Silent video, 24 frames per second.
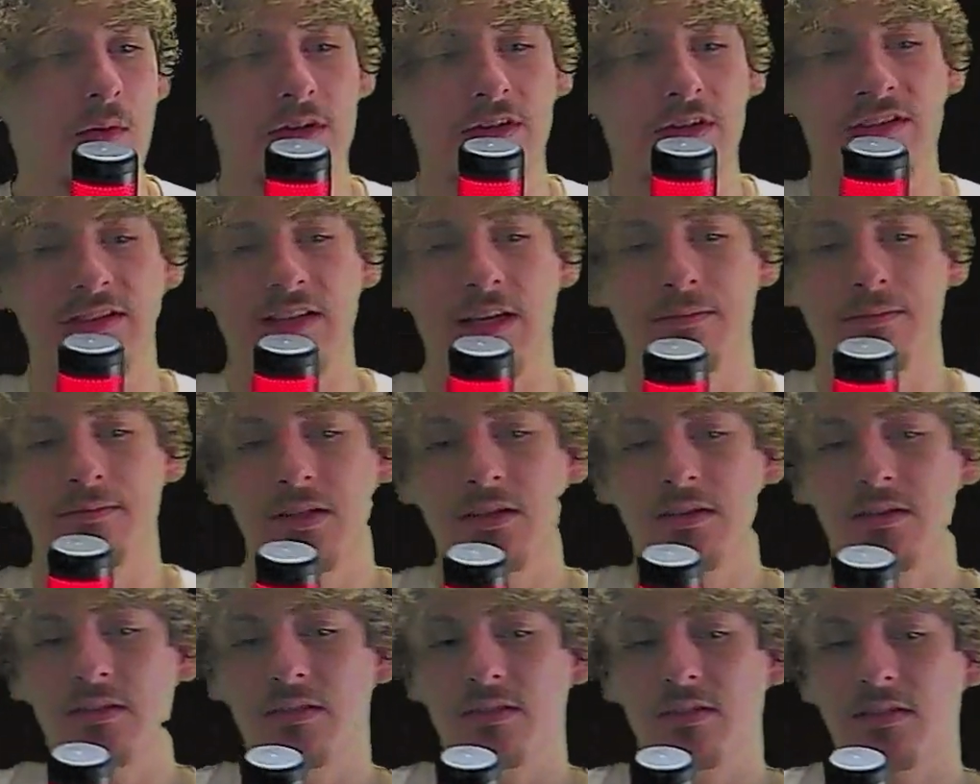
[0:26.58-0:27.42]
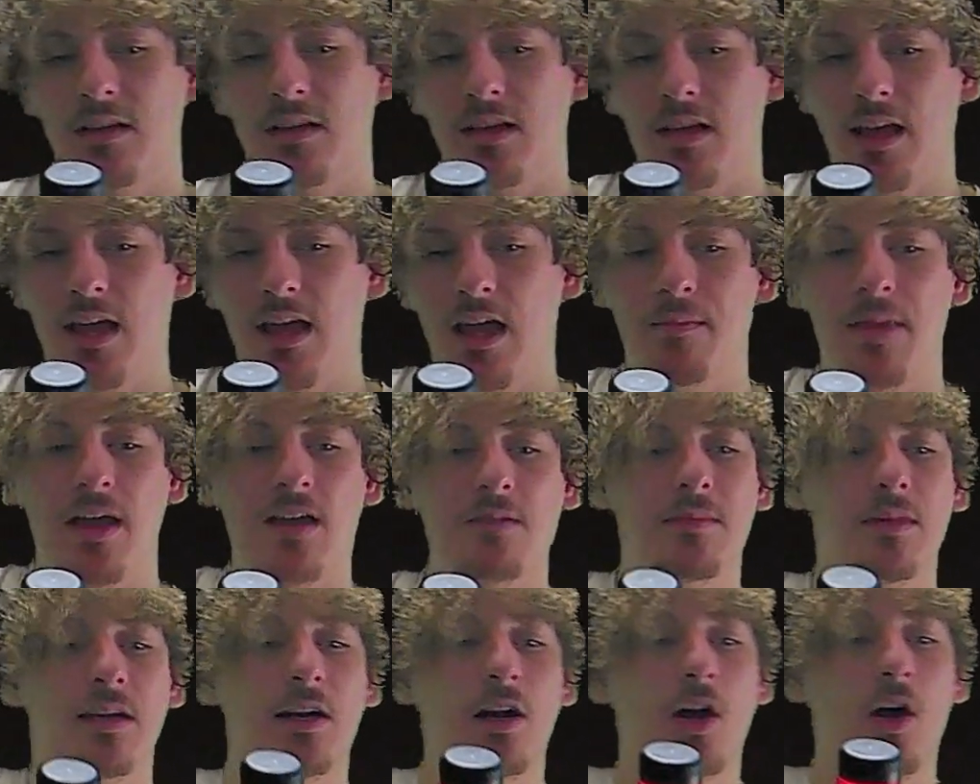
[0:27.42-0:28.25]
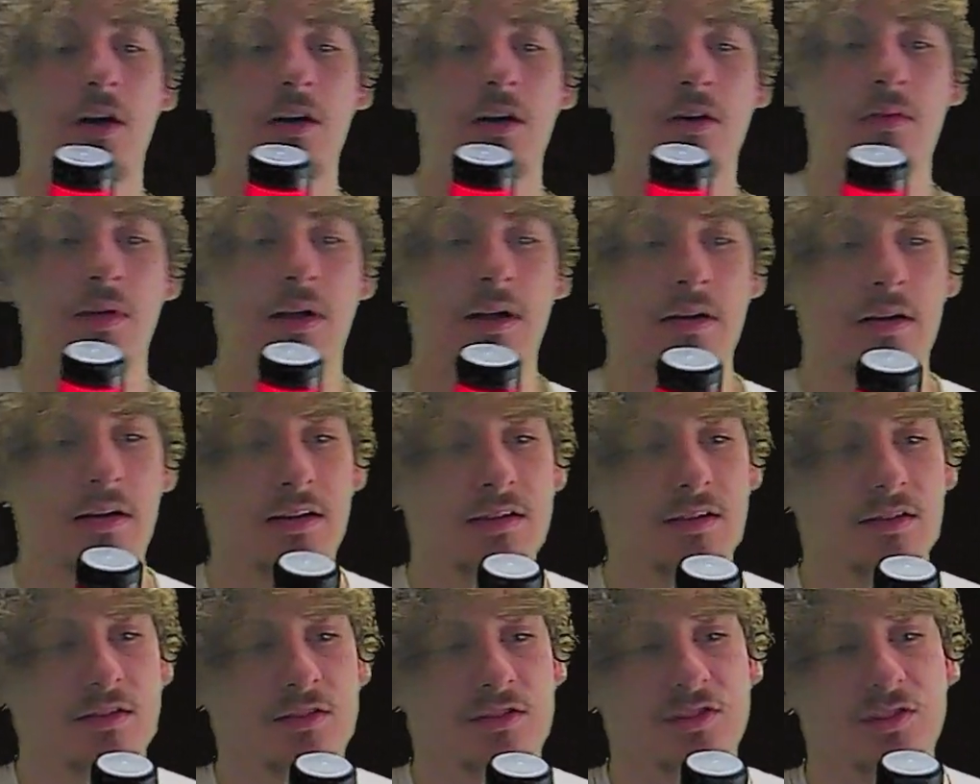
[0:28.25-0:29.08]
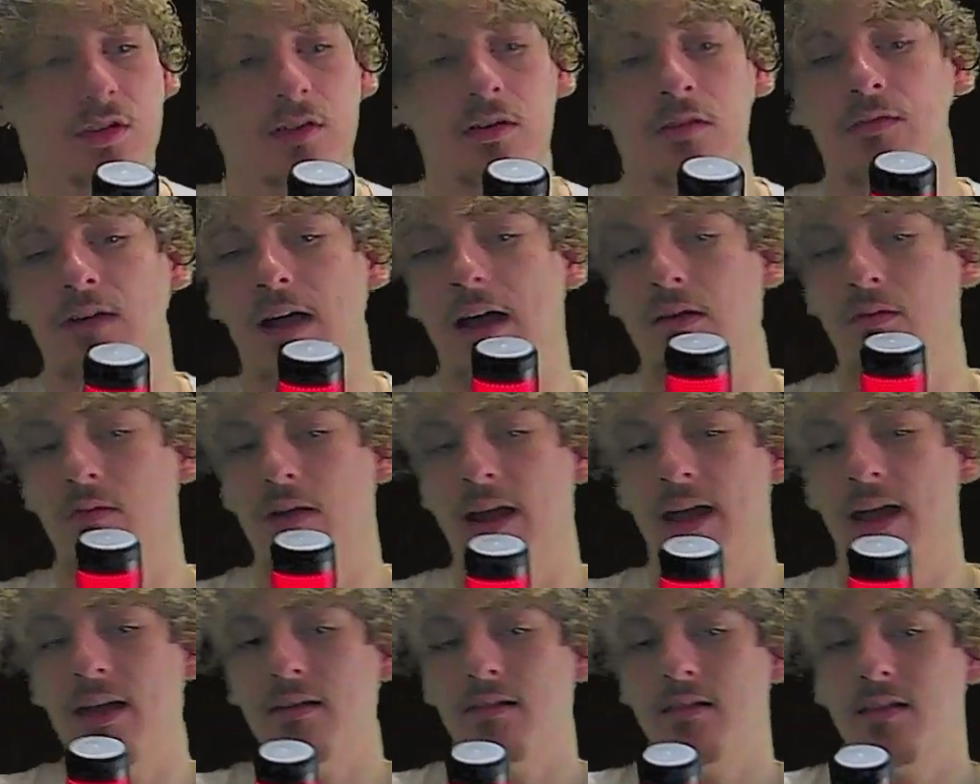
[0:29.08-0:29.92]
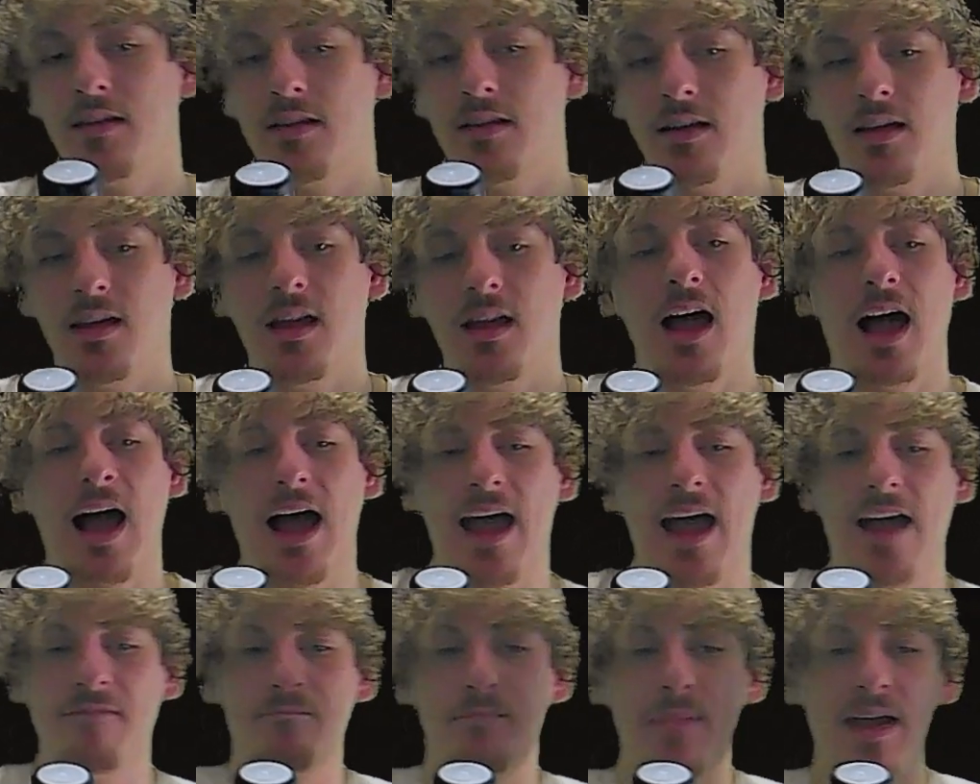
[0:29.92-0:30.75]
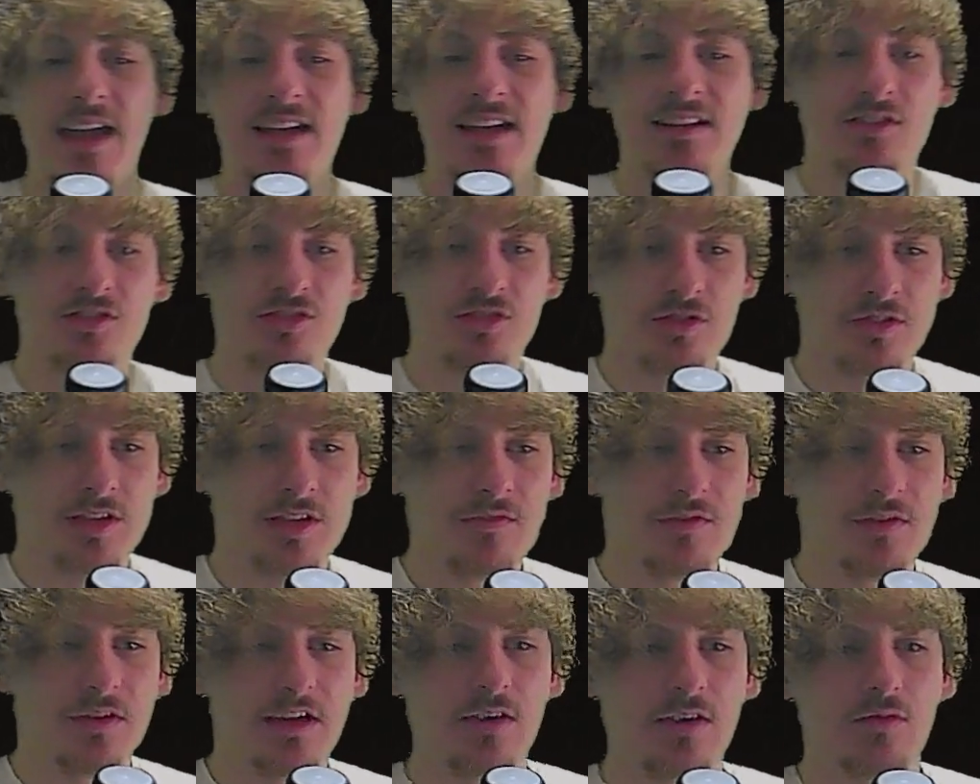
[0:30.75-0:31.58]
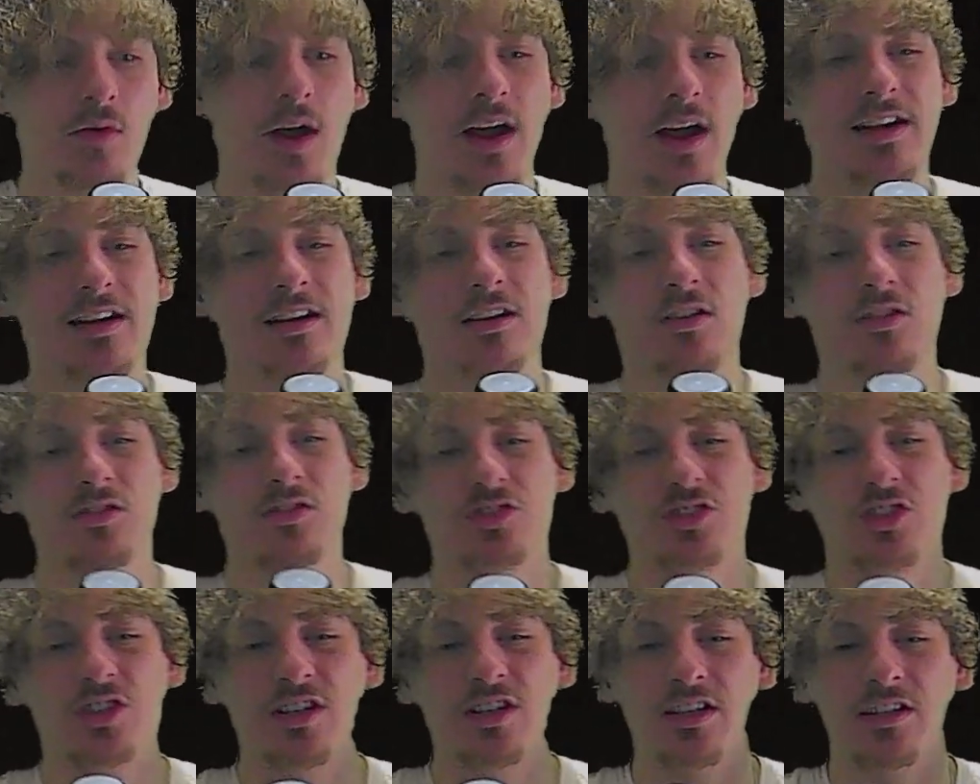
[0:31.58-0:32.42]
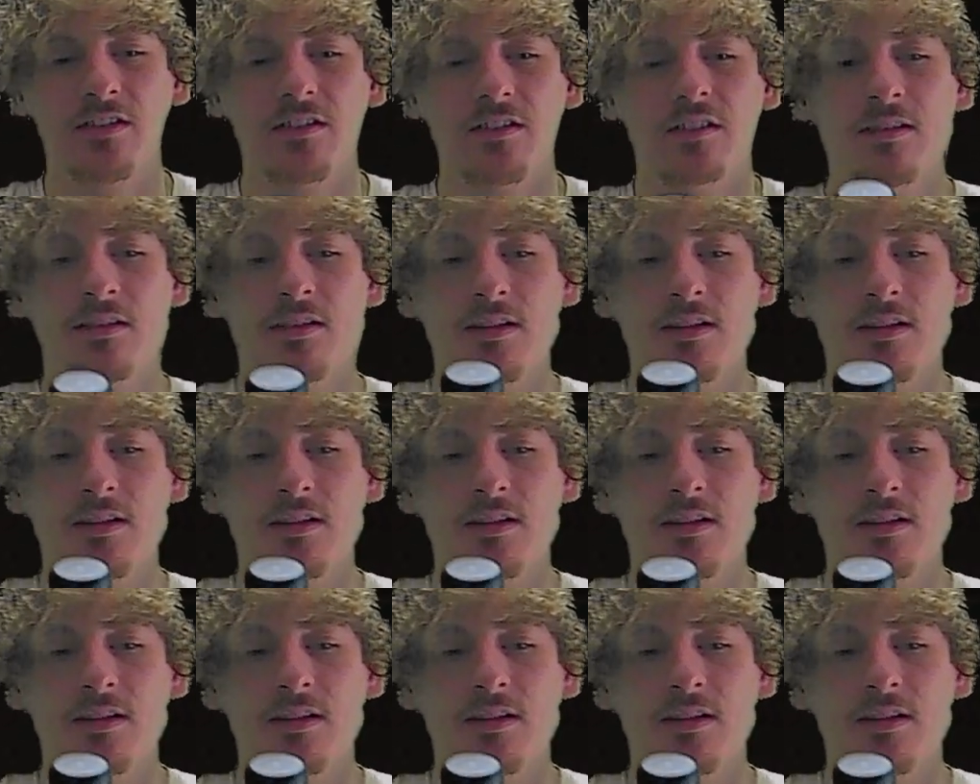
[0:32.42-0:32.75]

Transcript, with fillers: accept this and make me an honorary certified rat I have made the certificate right here on screen.